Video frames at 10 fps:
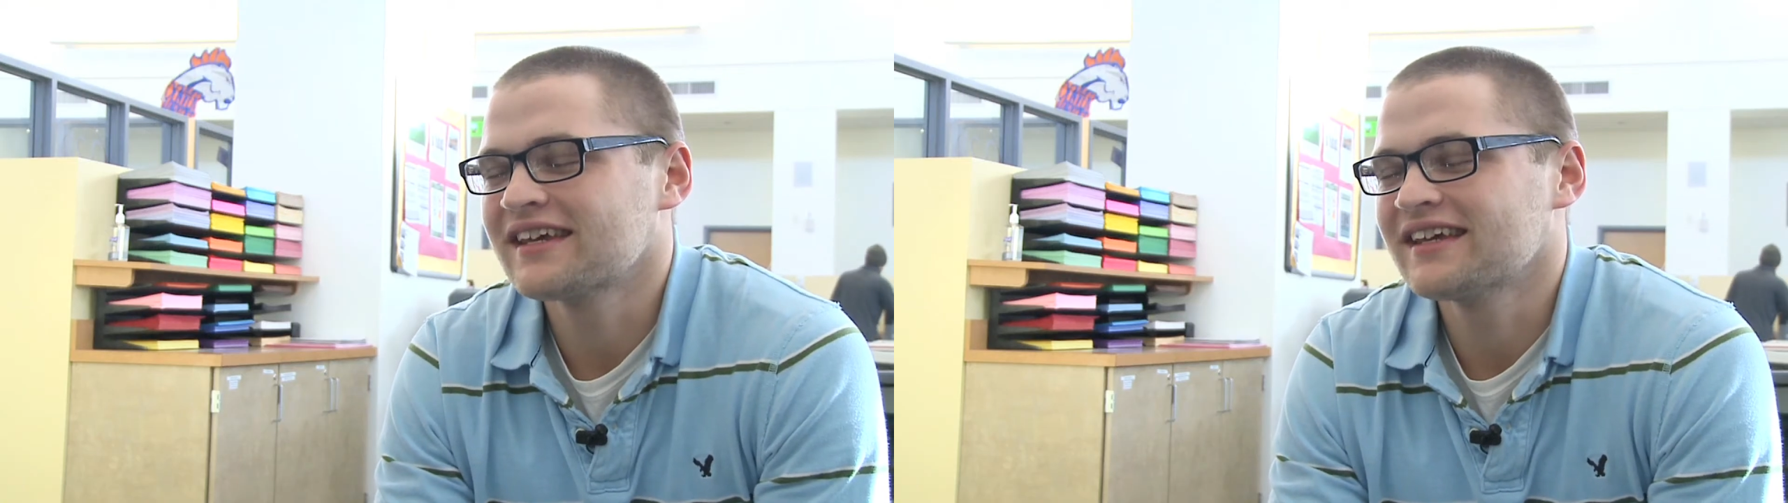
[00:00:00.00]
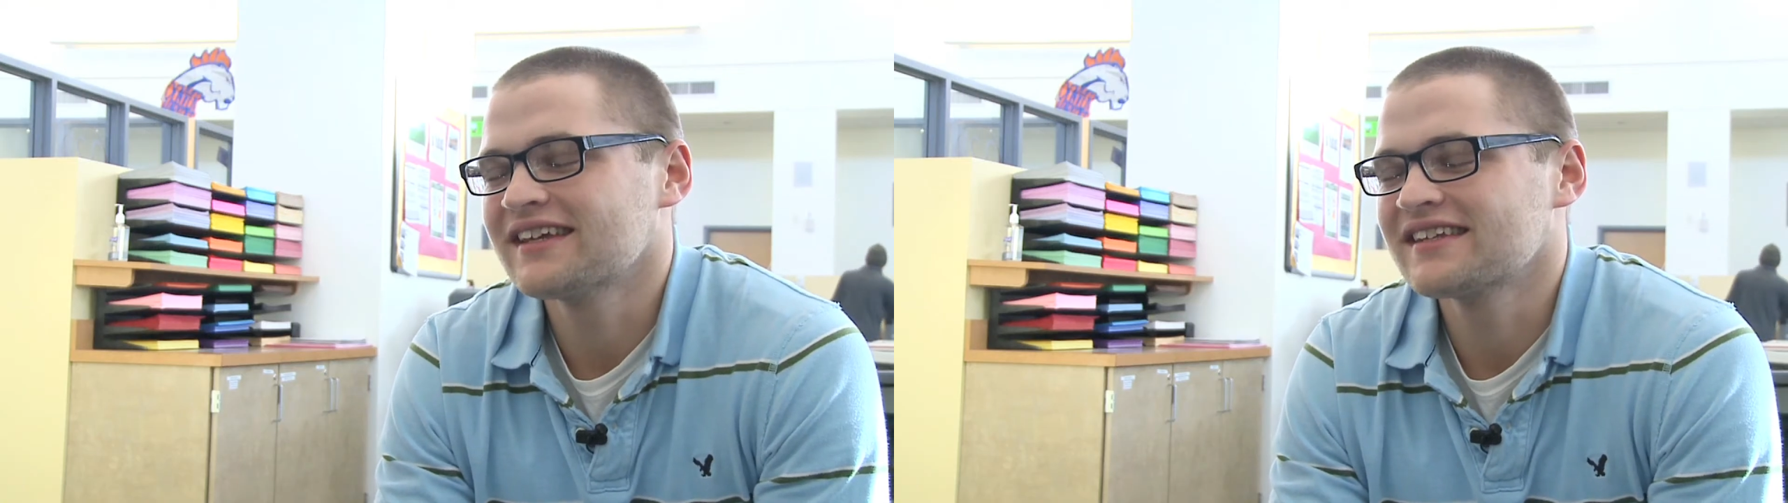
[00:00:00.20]

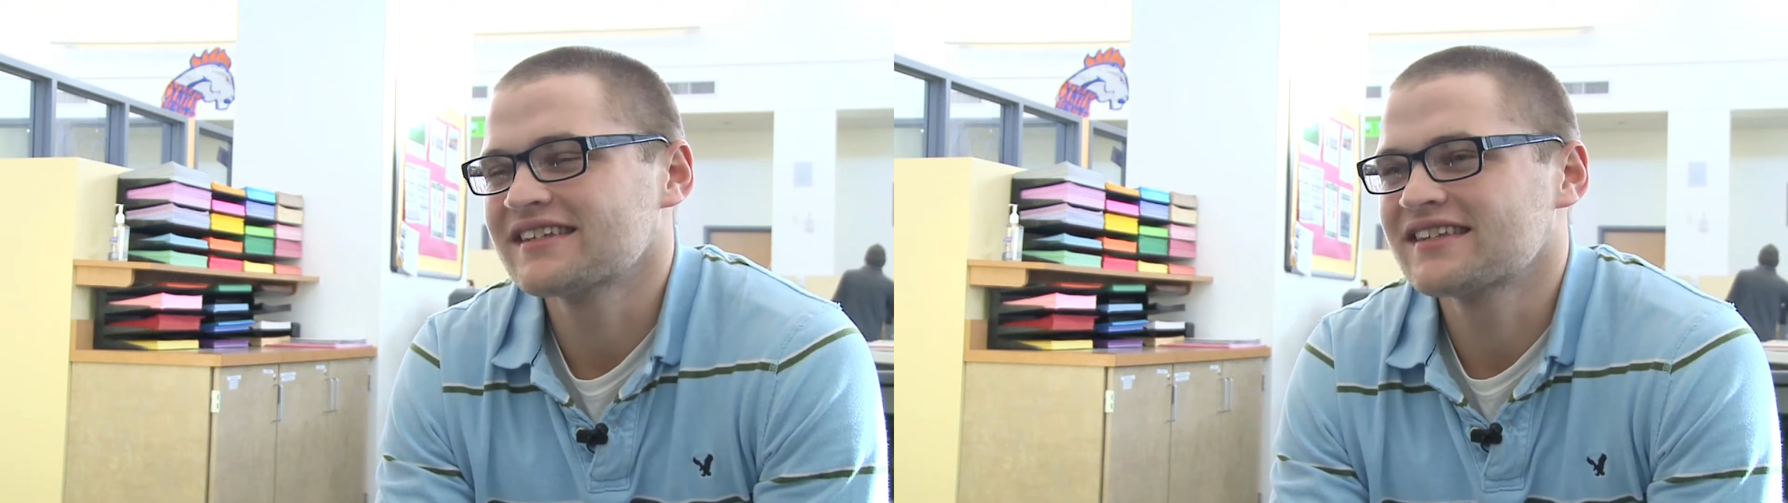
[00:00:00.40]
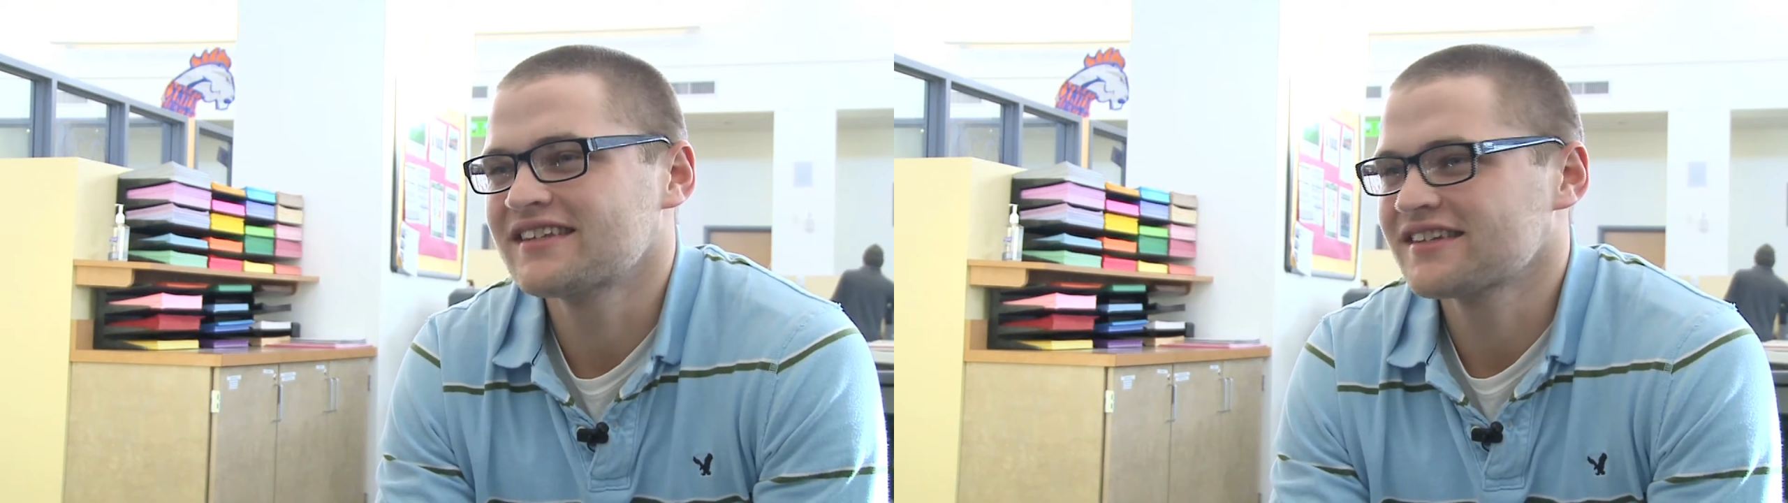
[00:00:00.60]

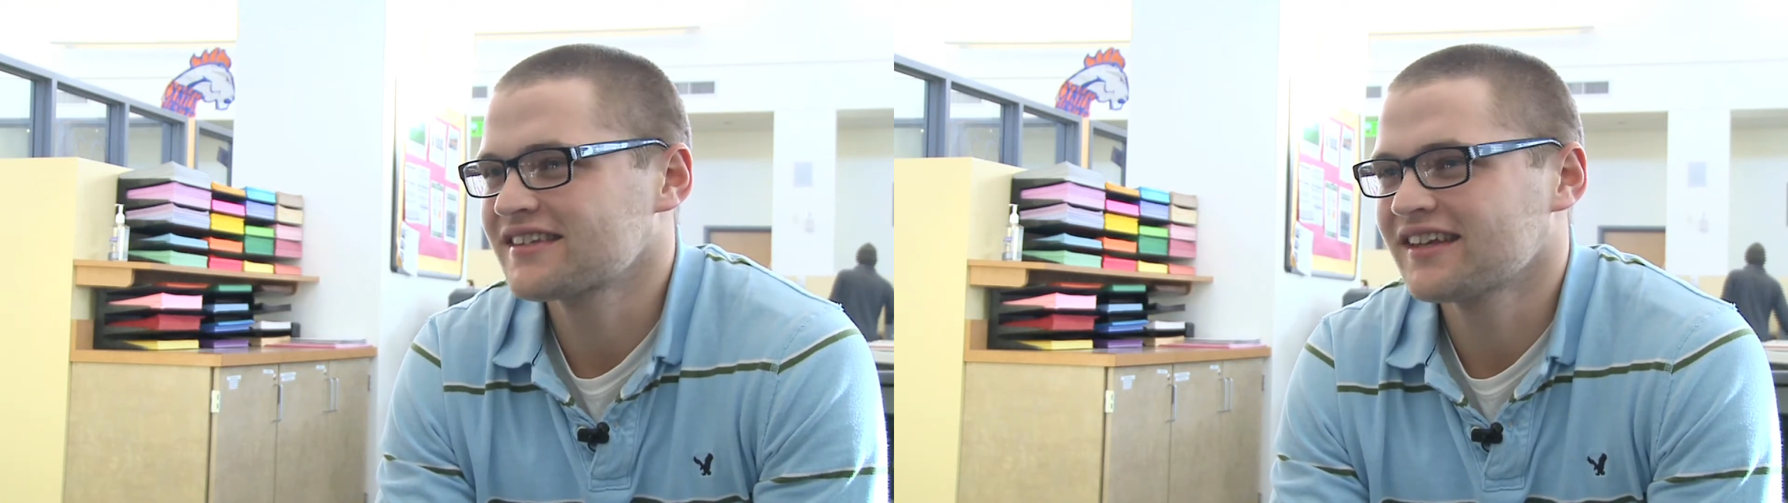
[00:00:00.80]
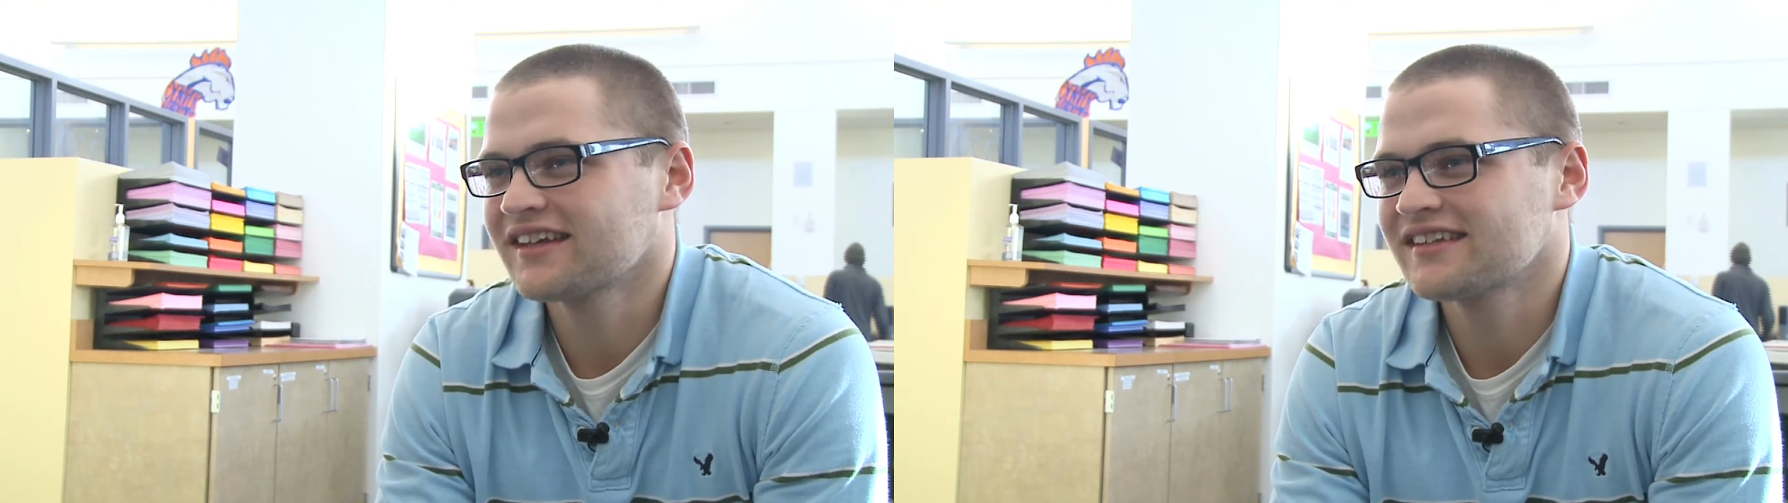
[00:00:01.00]
is
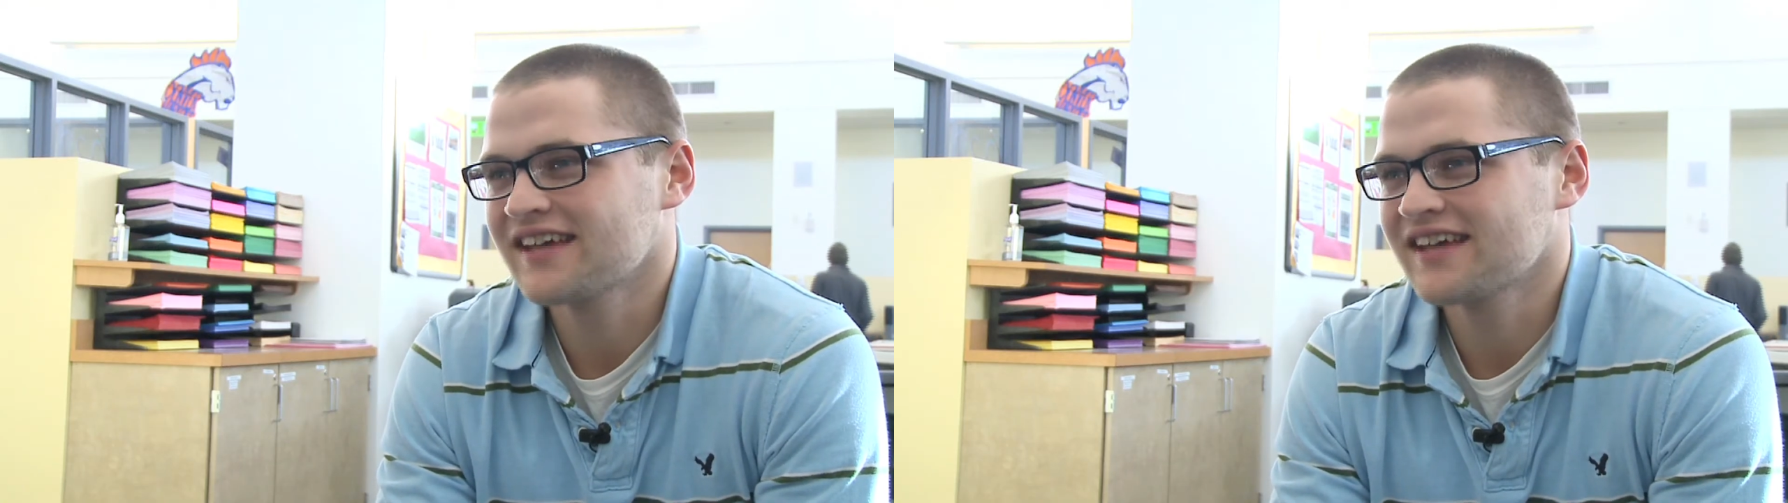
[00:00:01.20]
just the